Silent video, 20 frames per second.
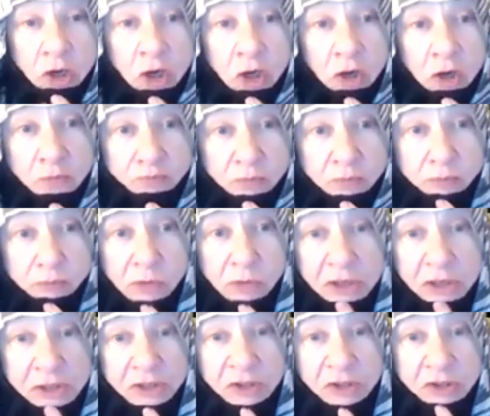
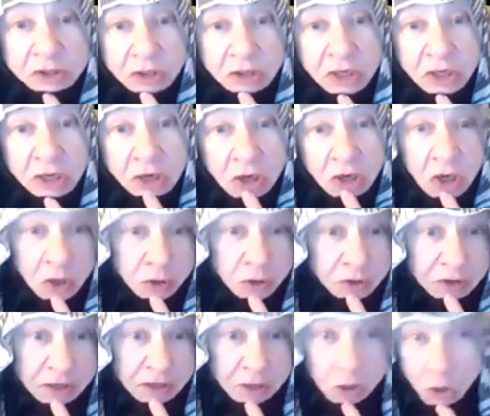I said I'll
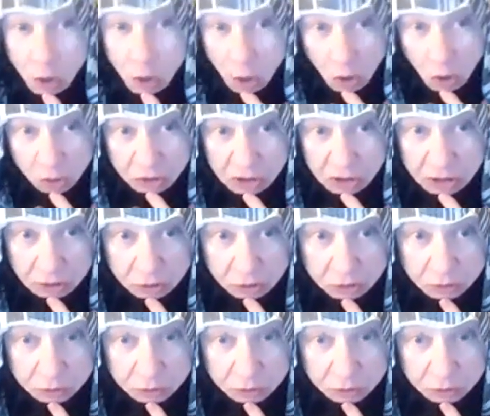think on it.